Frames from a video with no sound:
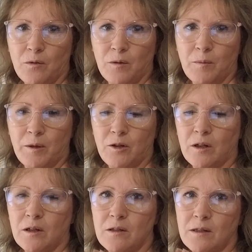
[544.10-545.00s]
with my
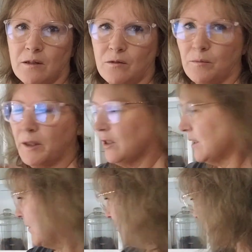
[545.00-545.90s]
daughters, and oh my
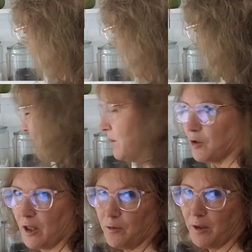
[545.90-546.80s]
goodness, it was so good. So I'm
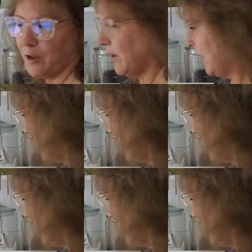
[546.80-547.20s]
trying to recreate